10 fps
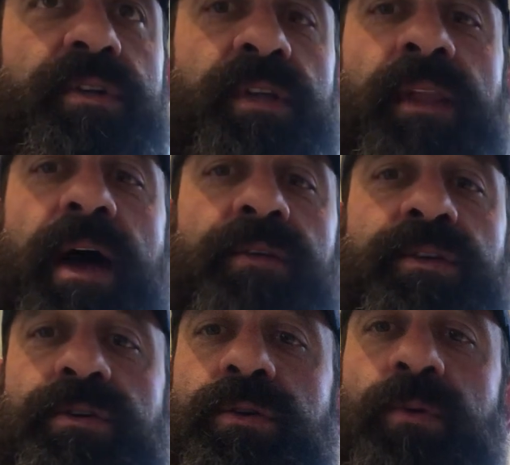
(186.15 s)
is
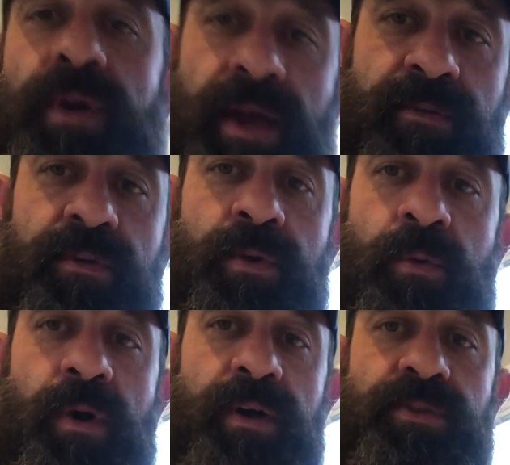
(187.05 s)
allowed to do whatever it
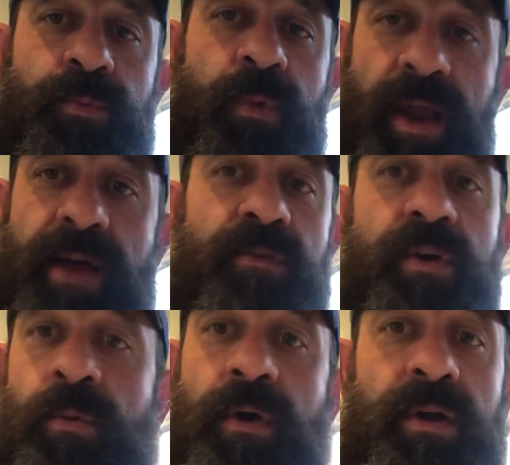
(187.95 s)
wants, whenever
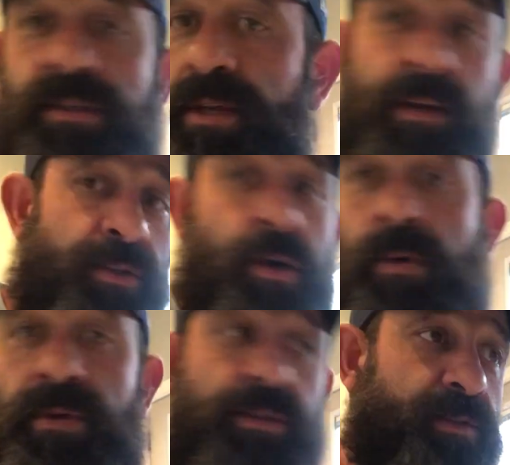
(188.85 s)
it wants, and is
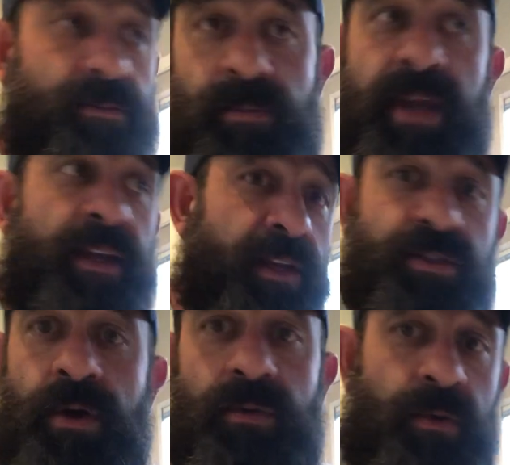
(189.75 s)
always making
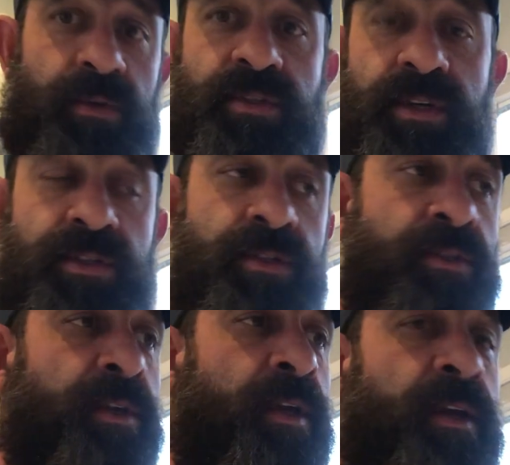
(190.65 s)
its own decisions,
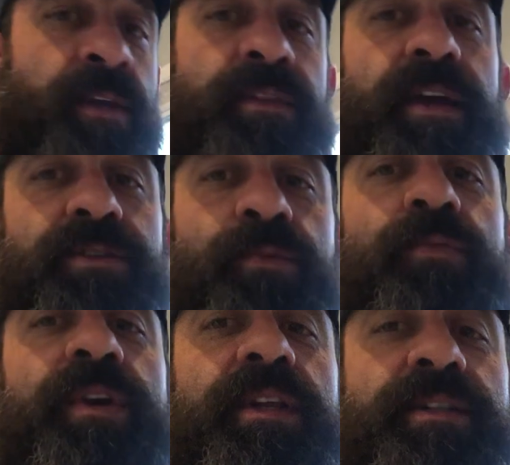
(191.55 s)
that's a
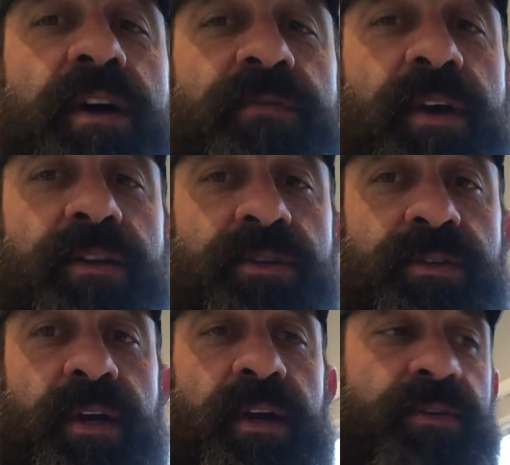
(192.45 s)
really tough
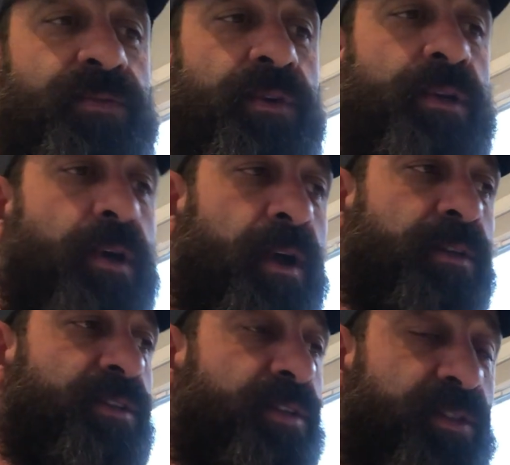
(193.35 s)
exercise for a
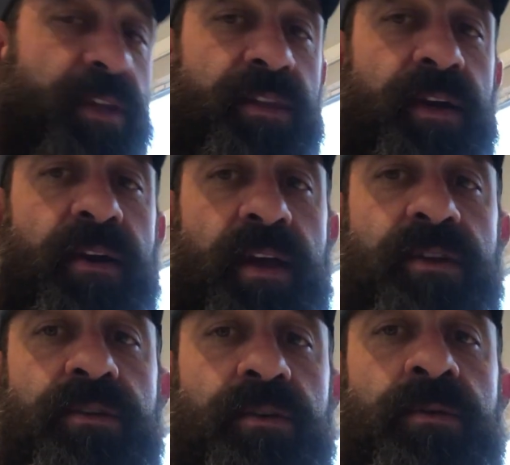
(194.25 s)
dog to just sit there
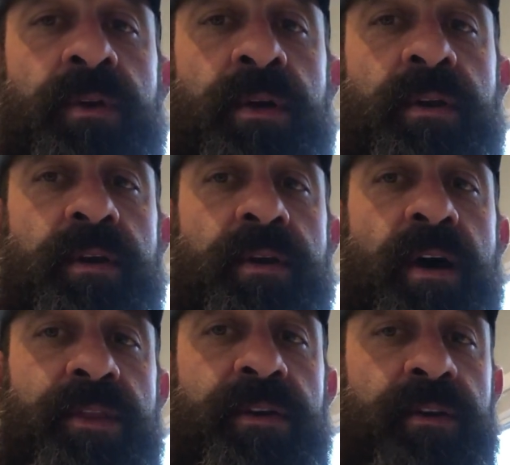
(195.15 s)
and do
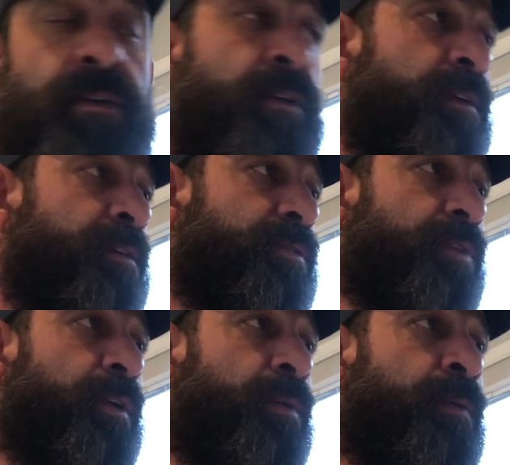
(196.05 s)
nothing.
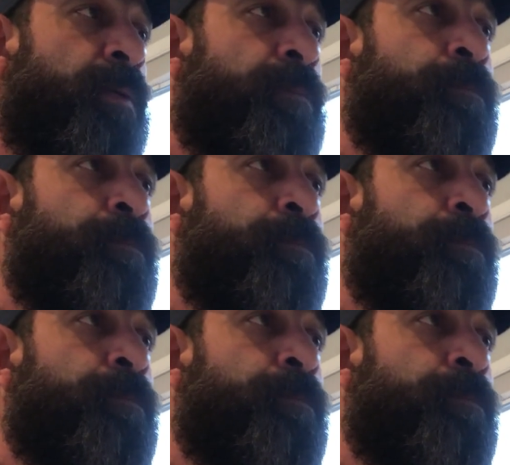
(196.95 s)
So